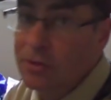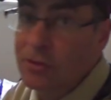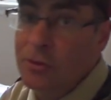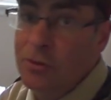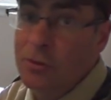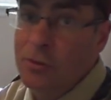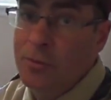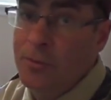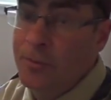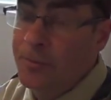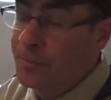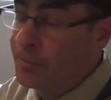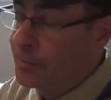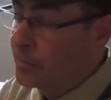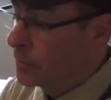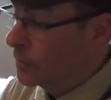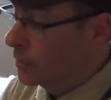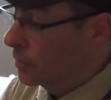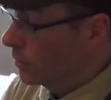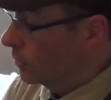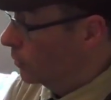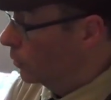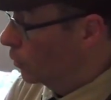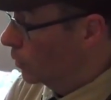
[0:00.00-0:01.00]
to.
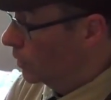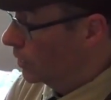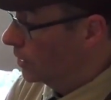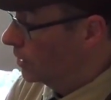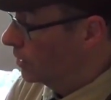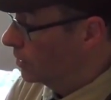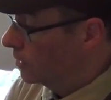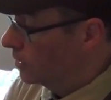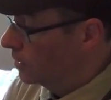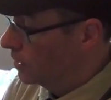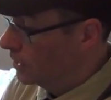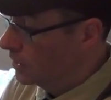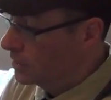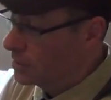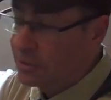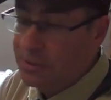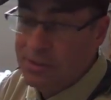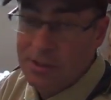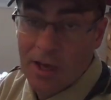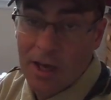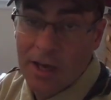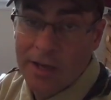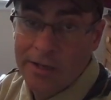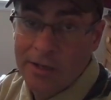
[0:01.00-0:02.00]
We didn't need
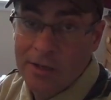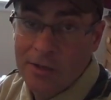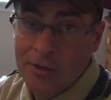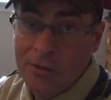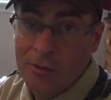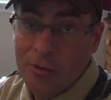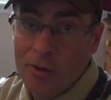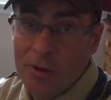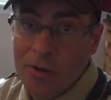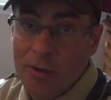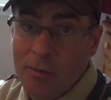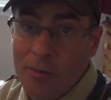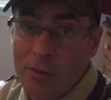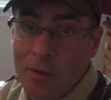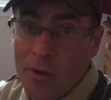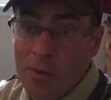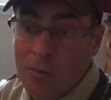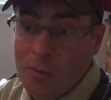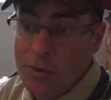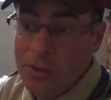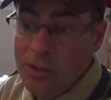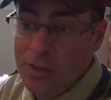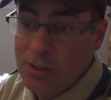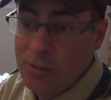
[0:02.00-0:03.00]
to dine under it.
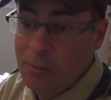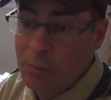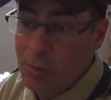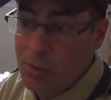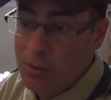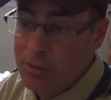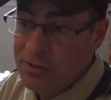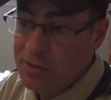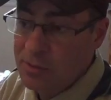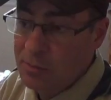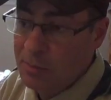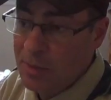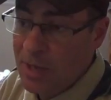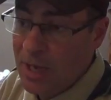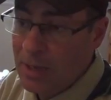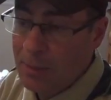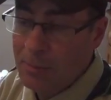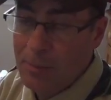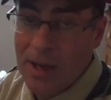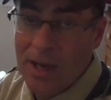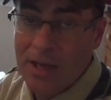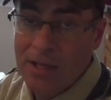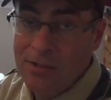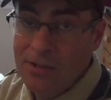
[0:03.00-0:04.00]
We did put some
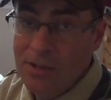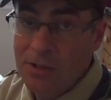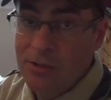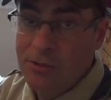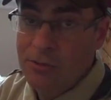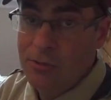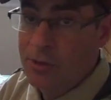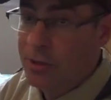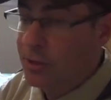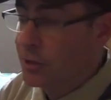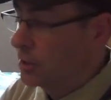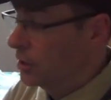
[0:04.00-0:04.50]
backpacks under it